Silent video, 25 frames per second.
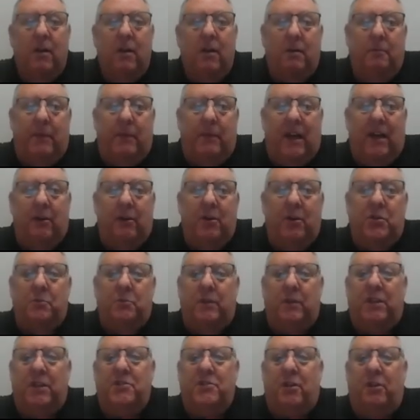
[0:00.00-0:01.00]
batteries, when
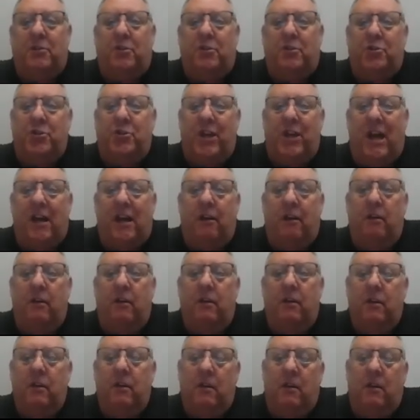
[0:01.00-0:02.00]
they start to
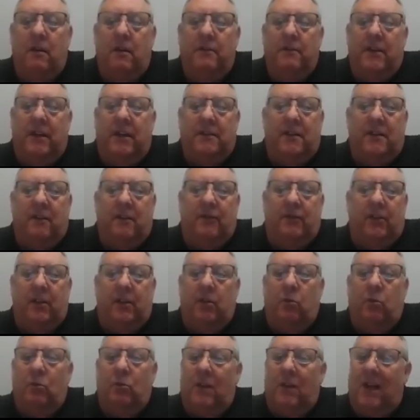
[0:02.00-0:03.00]
chatter, they definitely
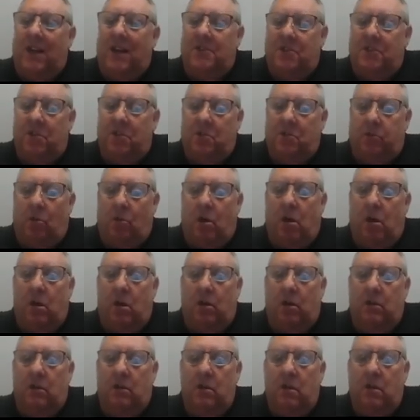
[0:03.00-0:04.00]
don't last as long.